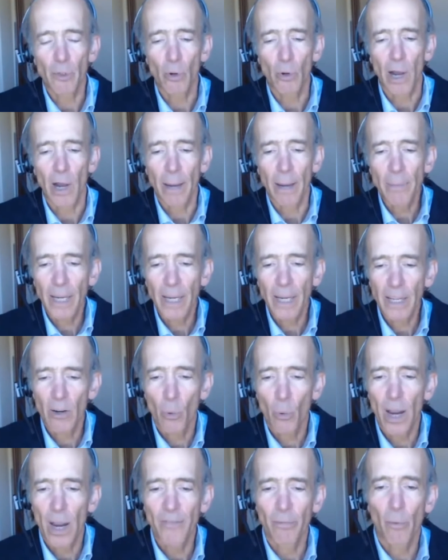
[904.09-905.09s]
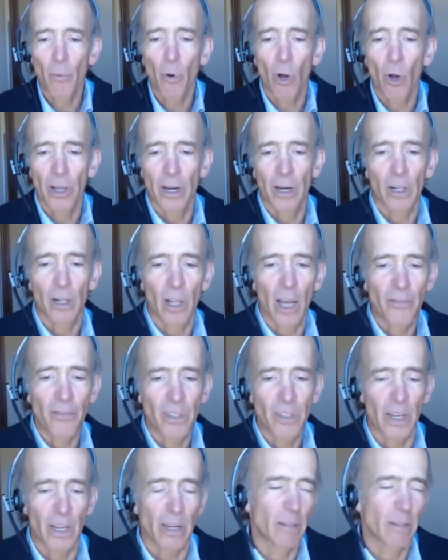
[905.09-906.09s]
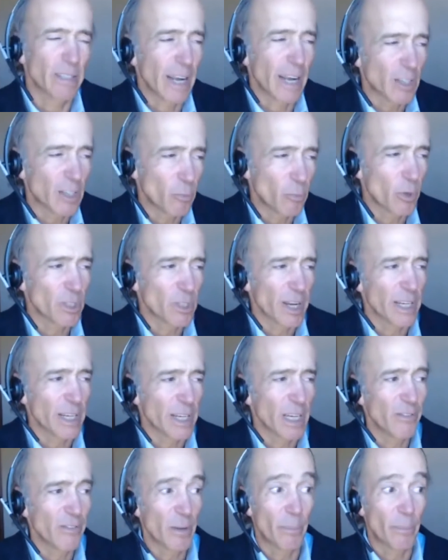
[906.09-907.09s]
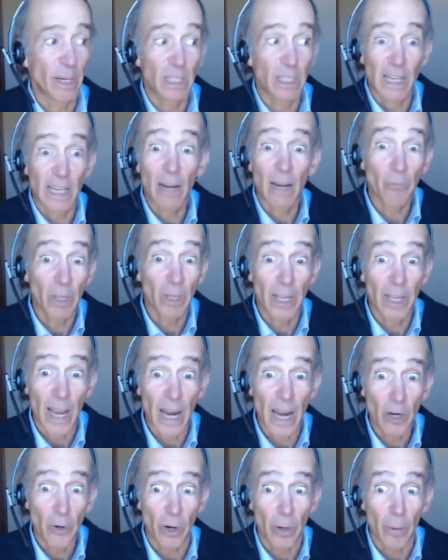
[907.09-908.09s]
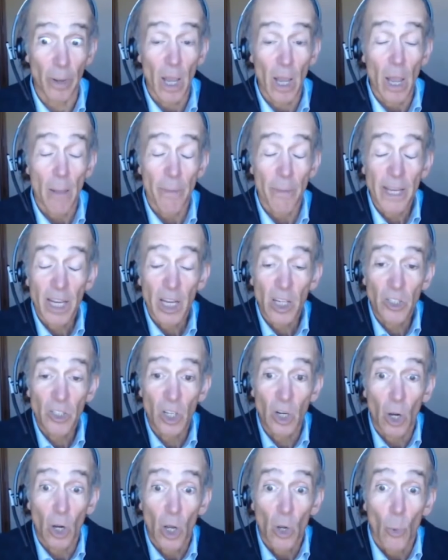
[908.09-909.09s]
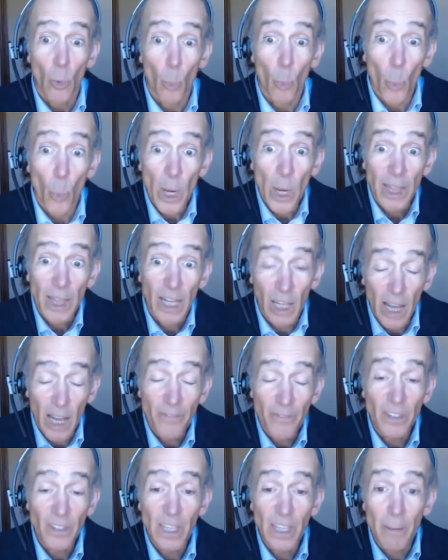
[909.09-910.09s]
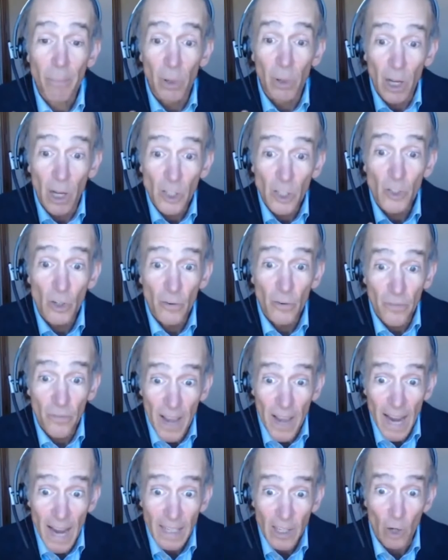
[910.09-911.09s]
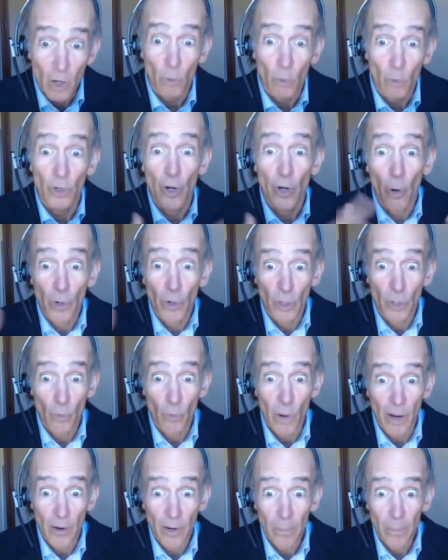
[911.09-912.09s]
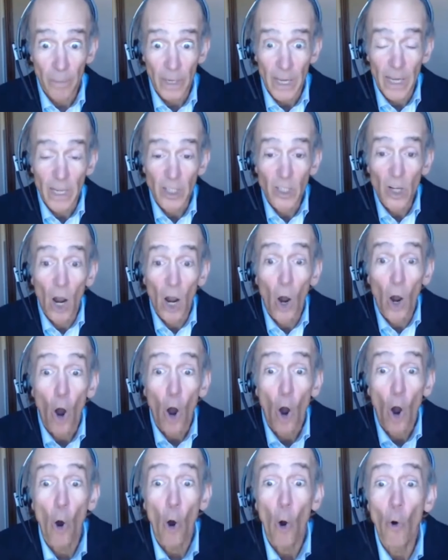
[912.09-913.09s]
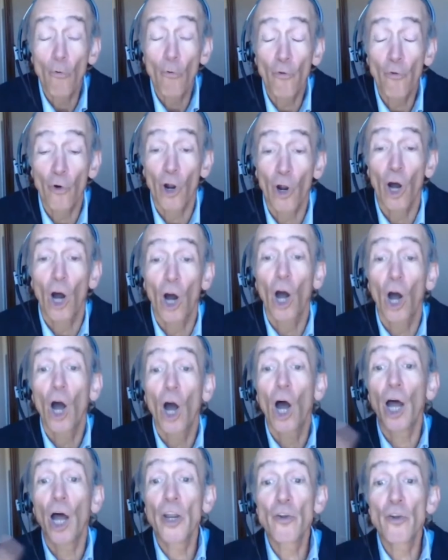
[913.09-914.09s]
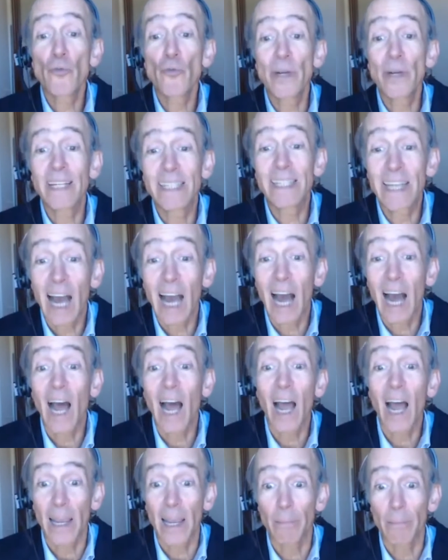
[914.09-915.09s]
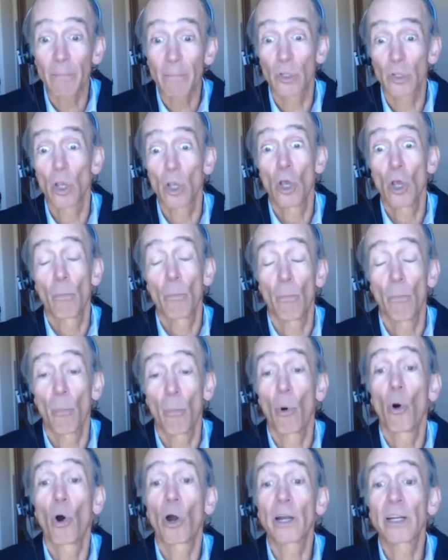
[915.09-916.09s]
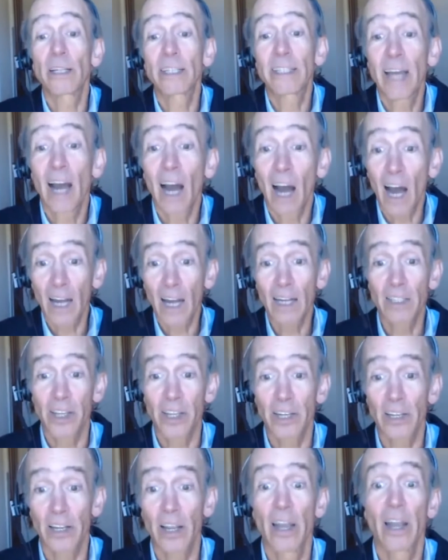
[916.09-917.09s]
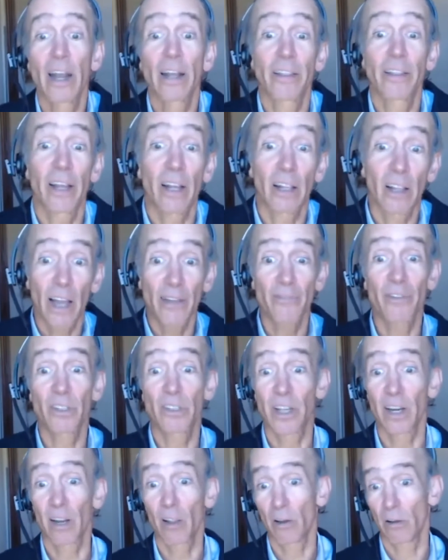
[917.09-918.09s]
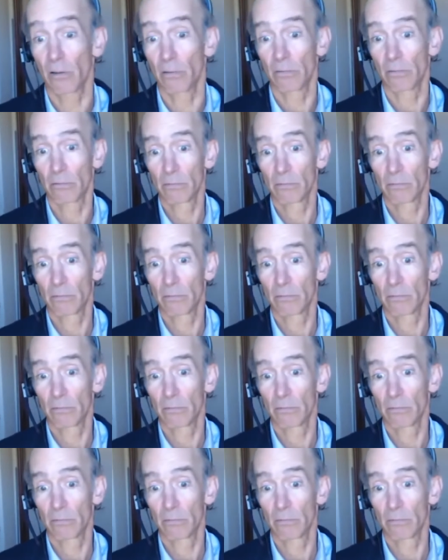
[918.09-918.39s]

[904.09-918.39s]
So I'm getting away from calling it glyphosate. It sounds more scientific, but it's not really accurate, because with glyphosate plus surfactant, known as Roundup, is over 100 times more toxic than glyphosate alone.